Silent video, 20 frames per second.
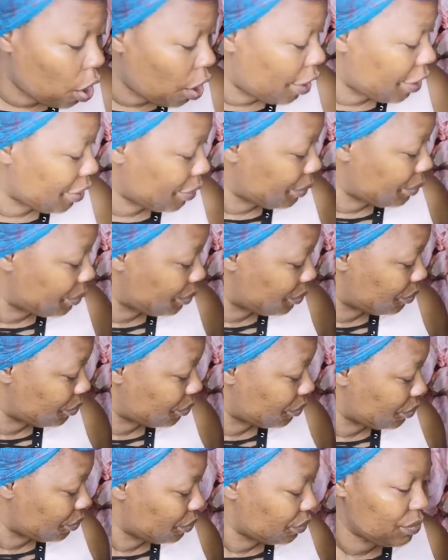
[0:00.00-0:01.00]
or
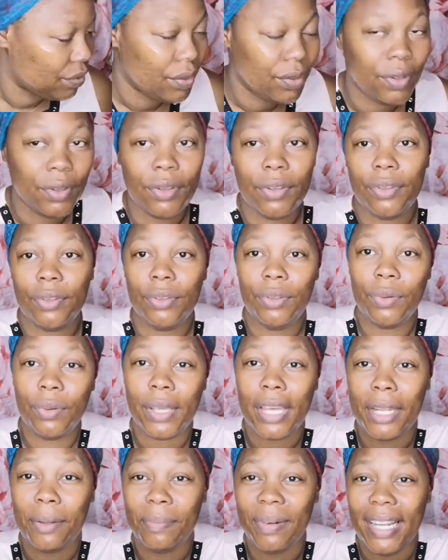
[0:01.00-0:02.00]

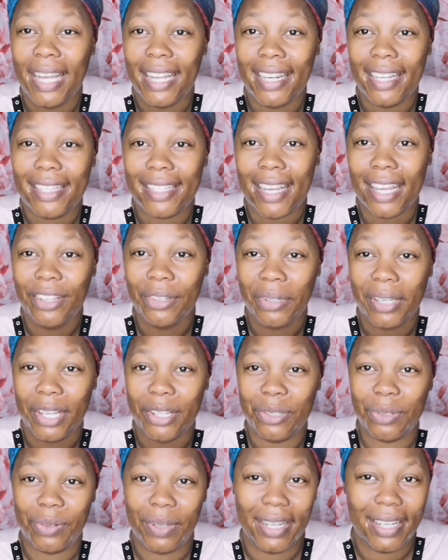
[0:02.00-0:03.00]
you can blend it and you
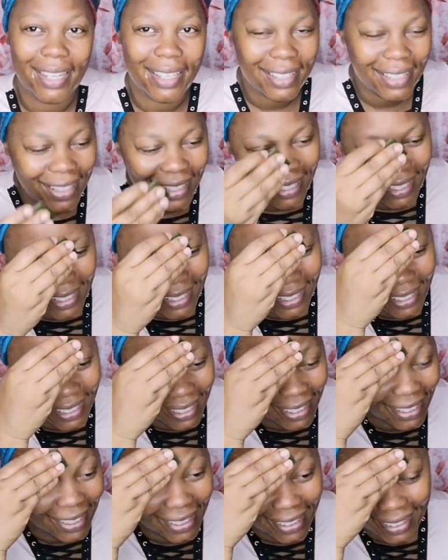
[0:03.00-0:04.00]
can drink
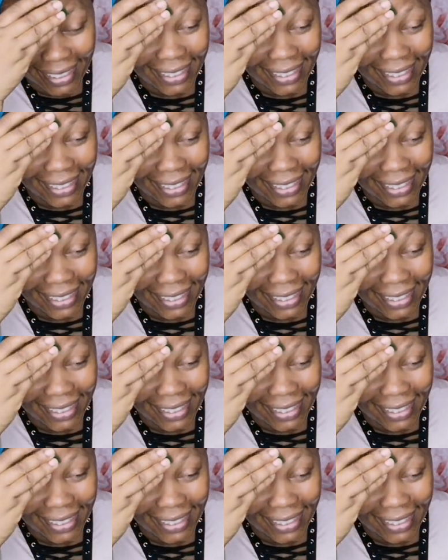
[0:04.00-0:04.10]
it.